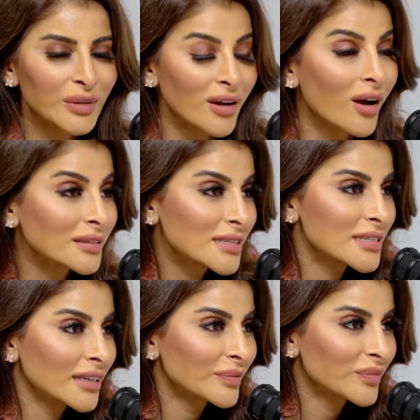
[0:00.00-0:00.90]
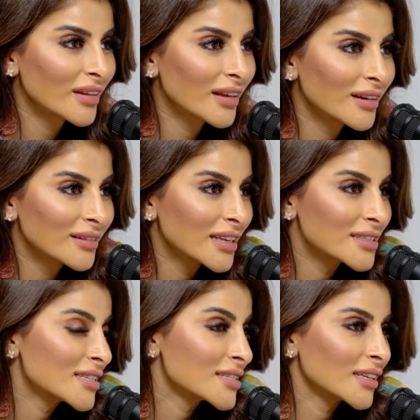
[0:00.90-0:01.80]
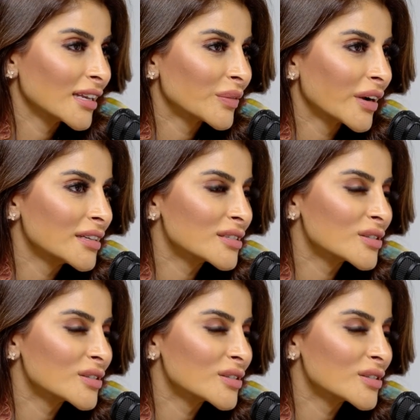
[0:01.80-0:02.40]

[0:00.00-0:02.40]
honesty and authenticity, right?